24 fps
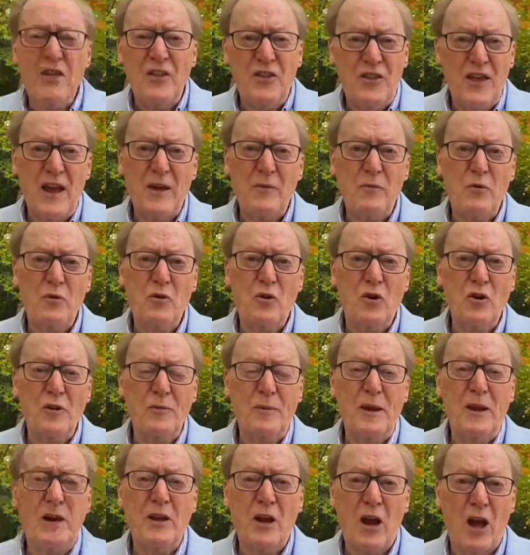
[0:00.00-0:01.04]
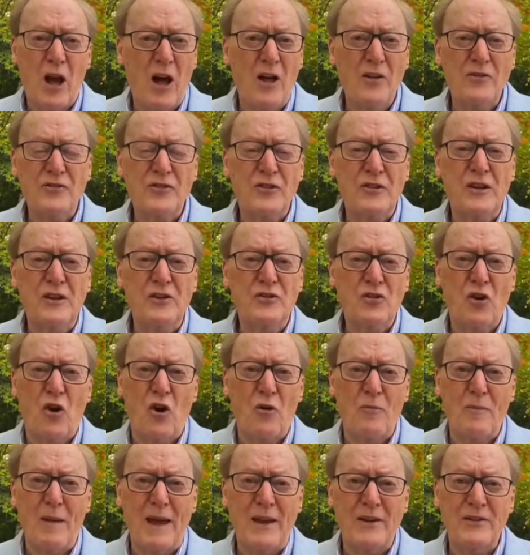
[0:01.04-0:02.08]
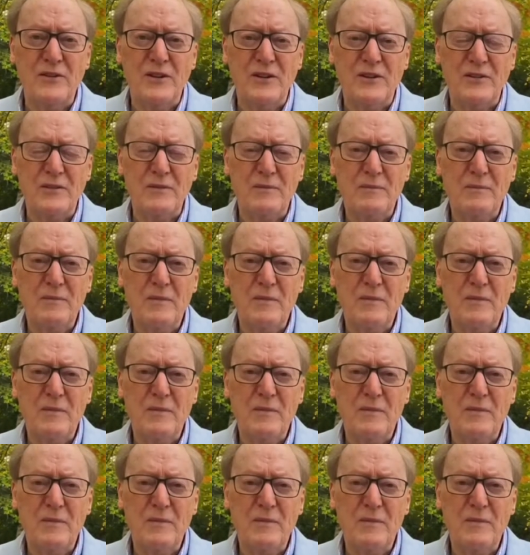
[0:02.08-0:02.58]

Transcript: then we're going to be constantly tormented.